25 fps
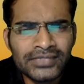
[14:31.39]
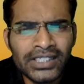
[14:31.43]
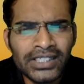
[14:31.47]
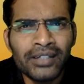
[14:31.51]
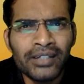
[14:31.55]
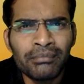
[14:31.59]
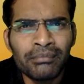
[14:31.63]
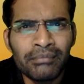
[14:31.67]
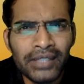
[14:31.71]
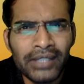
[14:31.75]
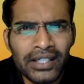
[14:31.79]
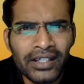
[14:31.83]

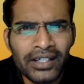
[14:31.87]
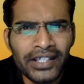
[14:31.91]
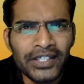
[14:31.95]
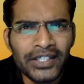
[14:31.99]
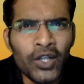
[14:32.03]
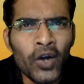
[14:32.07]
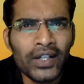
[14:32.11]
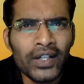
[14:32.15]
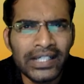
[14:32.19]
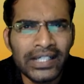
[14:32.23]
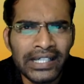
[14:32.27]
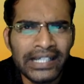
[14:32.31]

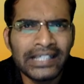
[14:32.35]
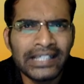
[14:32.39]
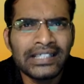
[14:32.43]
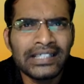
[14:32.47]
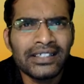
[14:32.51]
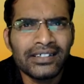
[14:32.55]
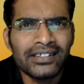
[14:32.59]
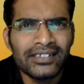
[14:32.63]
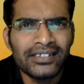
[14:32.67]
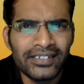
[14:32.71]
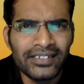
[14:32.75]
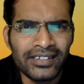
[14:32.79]
.NET
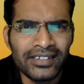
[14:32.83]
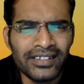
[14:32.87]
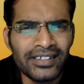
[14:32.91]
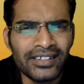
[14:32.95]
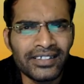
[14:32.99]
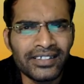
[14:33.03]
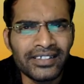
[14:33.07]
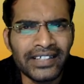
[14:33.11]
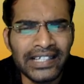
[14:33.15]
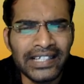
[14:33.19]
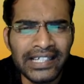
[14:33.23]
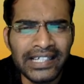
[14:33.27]

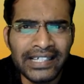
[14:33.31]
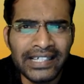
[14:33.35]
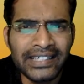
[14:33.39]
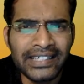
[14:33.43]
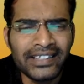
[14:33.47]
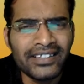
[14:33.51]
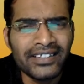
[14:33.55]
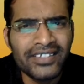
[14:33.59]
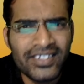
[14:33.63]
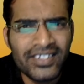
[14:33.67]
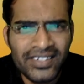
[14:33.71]
related